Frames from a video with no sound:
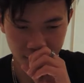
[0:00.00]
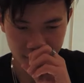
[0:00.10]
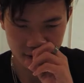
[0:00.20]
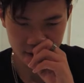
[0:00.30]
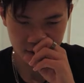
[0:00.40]

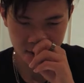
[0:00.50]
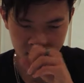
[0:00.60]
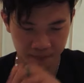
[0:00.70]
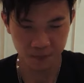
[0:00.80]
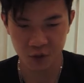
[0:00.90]
which is
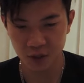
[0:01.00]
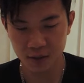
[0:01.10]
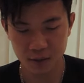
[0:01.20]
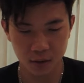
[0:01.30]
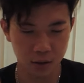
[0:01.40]
the
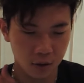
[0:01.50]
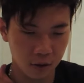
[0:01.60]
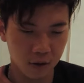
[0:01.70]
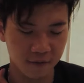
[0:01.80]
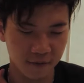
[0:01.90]
Chinese
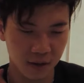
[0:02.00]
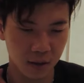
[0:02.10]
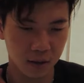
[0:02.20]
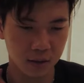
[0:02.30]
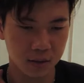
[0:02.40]
knockoff,
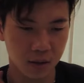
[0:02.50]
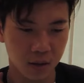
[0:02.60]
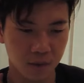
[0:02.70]
and